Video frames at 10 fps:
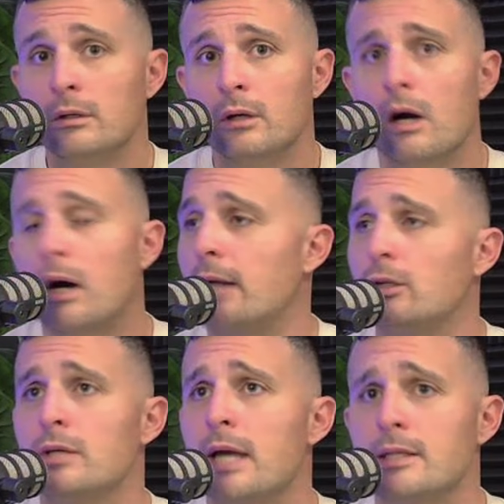Oh, how
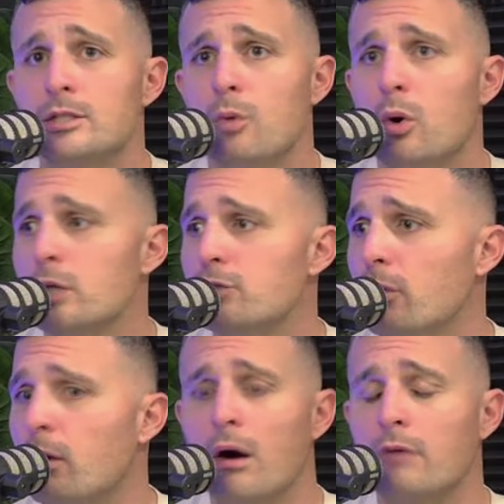long you had this mortgage
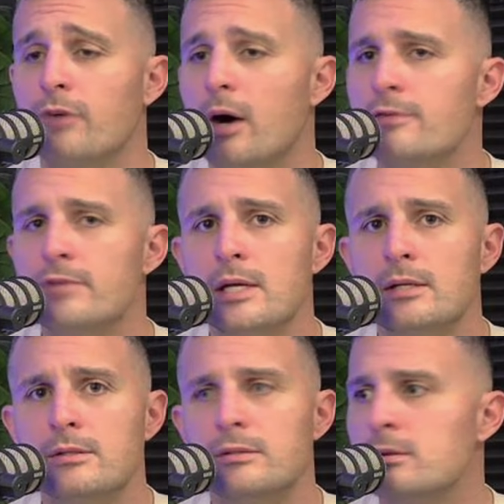for? Oh, 5
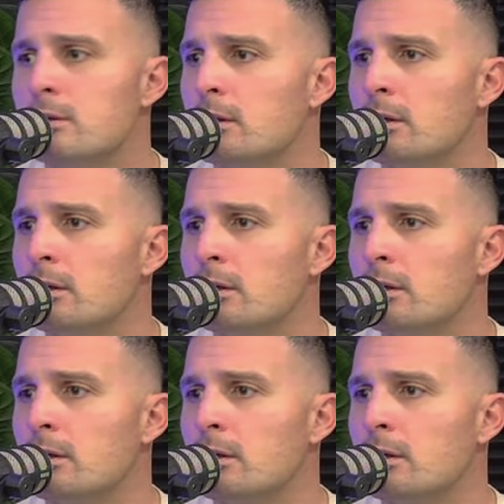years.